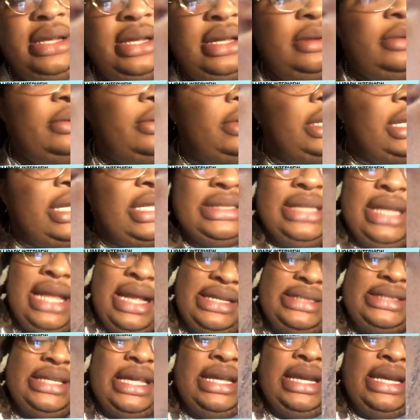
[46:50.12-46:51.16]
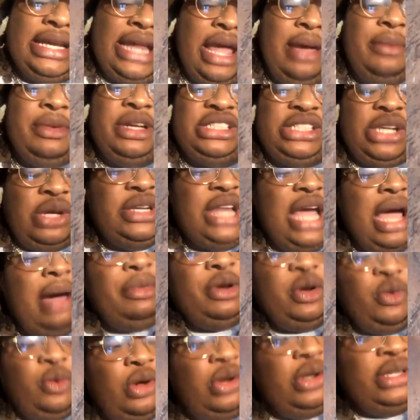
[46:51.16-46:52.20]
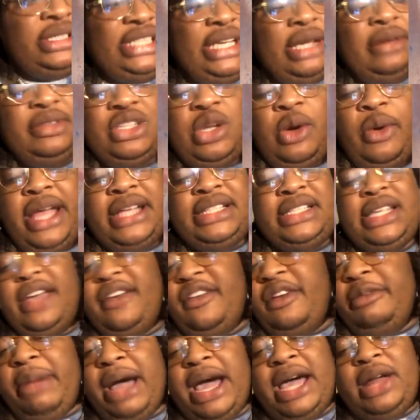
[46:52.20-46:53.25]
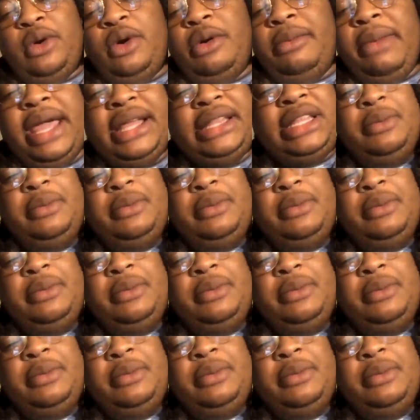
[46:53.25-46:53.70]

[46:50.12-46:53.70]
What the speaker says: Because, like I say, the name of the show, Diamond Roller TV, so ask everybody what makes them